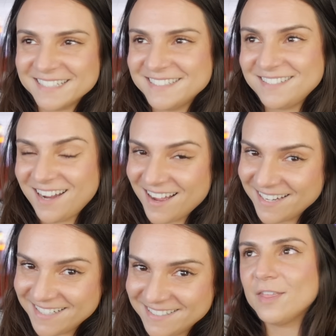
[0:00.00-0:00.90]
It's
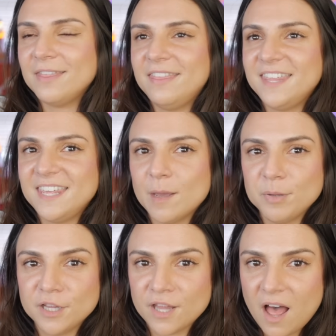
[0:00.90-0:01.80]
tight. The
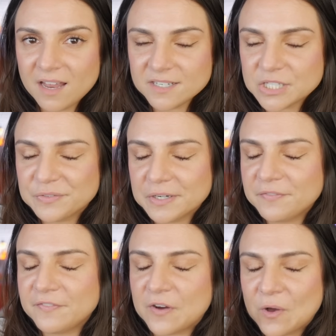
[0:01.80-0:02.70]
plot
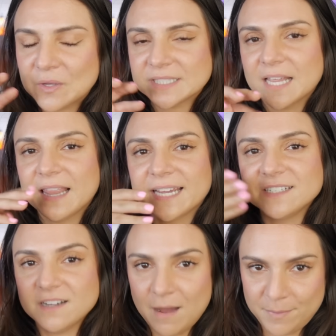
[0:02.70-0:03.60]
falls like
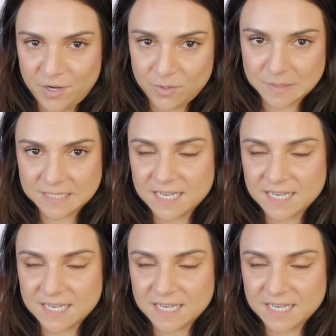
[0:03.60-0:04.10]
dominoes.